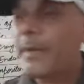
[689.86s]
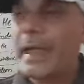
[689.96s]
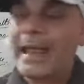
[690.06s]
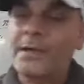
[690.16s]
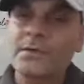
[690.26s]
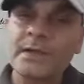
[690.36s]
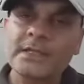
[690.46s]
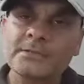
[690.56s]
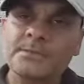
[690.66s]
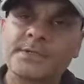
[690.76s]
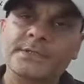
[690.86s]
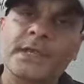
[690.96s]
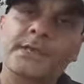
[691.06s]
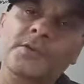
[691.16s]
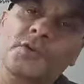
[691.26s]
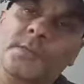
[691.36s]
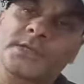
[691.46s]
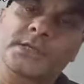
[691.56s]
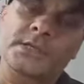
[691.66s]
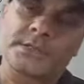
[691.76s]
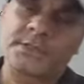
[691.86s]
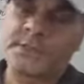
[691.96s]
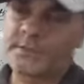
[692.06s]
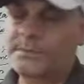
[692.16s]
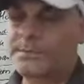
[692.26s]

endurance present in your muscles.